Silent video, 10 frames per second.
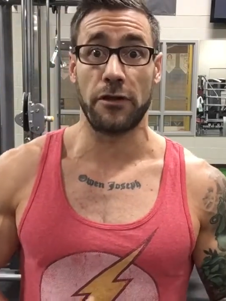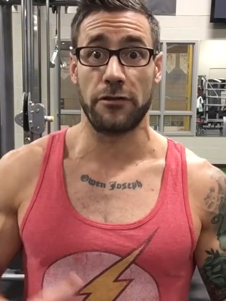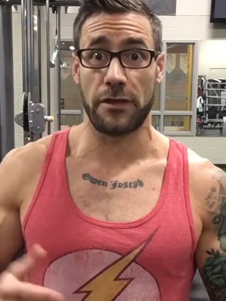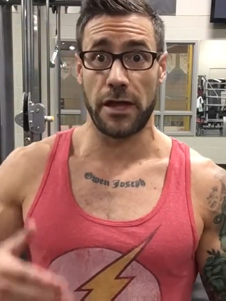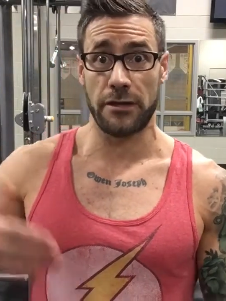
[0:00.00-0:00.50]

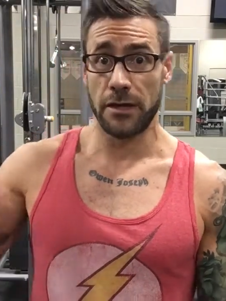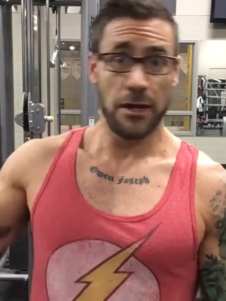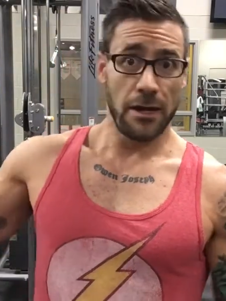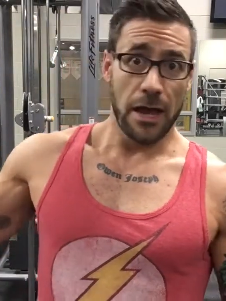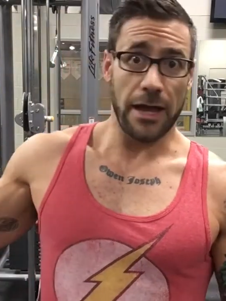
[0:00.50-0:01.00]
other than,
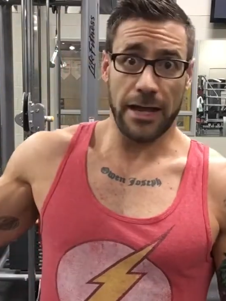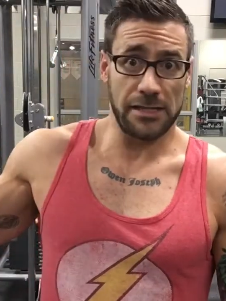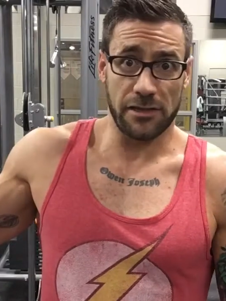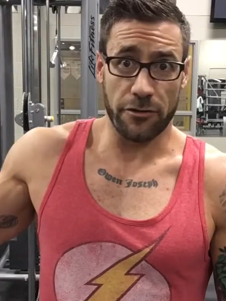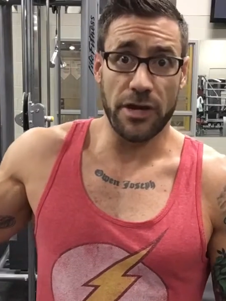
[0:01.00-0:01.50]
I
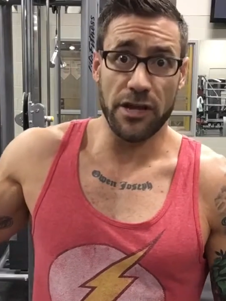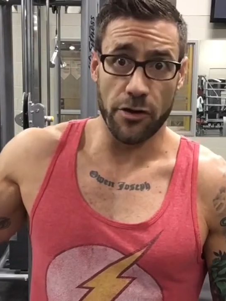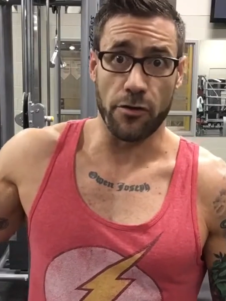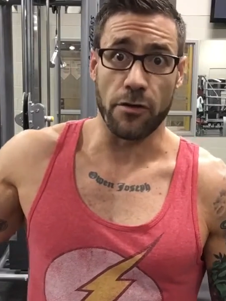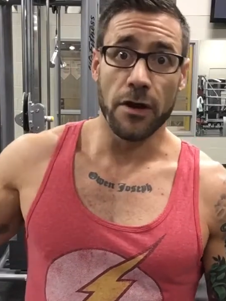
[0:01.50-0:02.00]
guess, they're
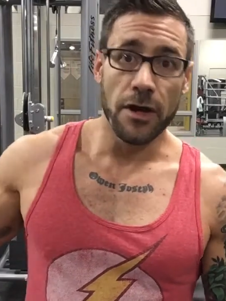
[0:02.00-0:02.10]
here.